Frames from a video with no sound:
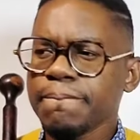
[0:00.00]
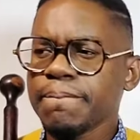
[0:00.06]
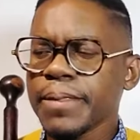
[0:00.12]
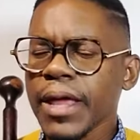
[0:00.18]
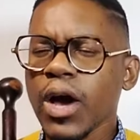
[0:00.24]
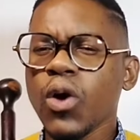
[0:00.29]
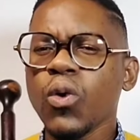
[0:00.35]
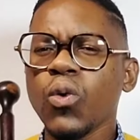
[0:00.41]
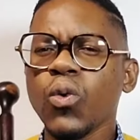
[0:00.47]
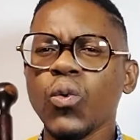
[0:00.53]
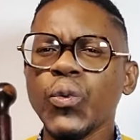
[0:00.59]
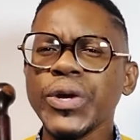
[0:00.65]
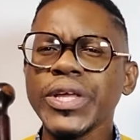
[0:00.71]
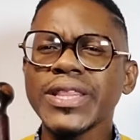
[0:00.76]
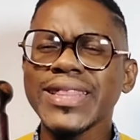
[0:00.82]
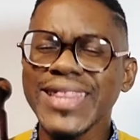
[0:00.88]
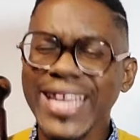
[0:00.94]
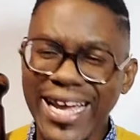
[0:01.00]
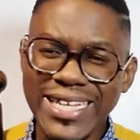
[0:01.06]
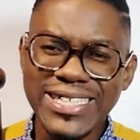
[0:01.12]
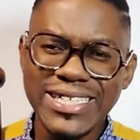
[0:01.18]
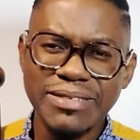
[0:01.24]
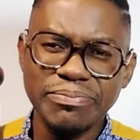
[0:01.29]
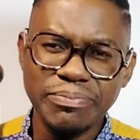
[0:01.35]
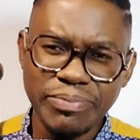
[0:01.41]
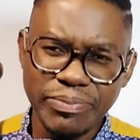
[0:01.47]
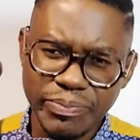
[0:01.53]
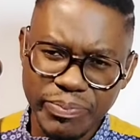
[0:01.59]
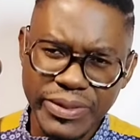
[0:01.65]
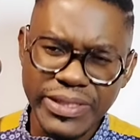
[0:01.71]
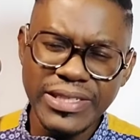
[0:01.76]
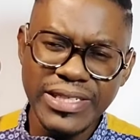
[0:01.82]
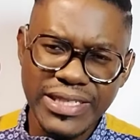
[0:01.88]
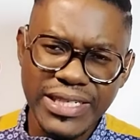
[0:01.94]
Now, with that
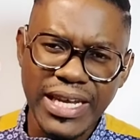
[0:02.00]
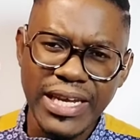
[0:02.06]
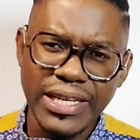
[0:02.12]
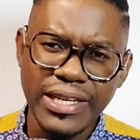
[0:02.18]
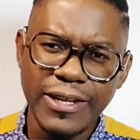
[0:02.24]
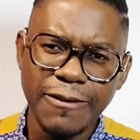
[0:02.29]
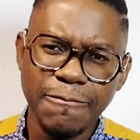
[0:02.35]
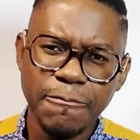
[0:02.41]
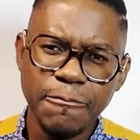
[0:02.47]
being said,